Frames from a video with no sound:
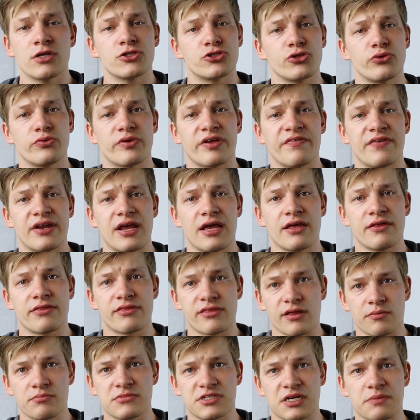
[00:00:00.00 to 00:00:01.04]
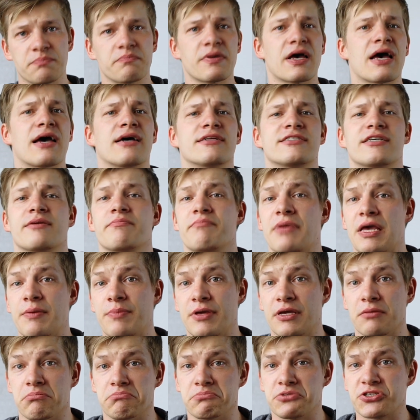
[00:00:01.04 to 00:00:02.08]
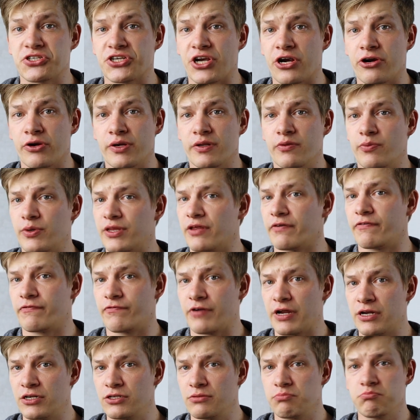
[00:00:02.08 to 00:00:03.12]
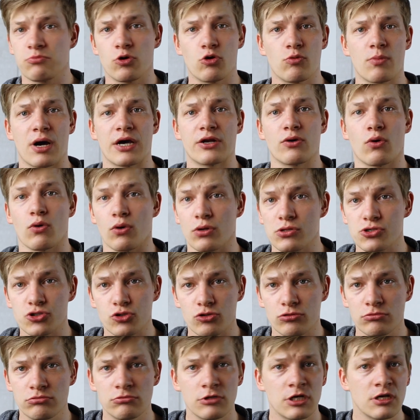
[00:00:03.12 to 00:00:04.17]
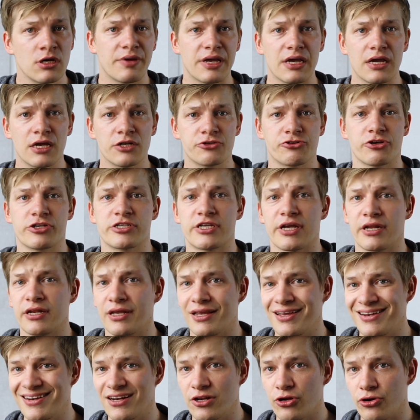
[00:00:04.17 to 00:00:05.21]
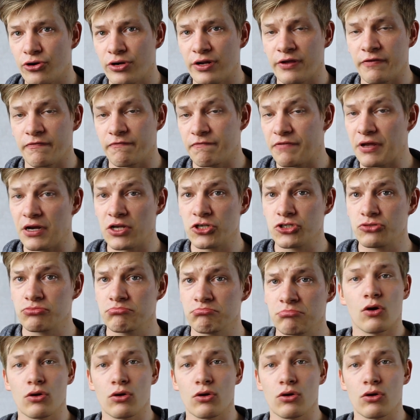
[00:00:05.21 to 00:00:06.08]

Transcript: do give it a thumbs up and maybe share it with a friend who might also be interested in learning Finnish.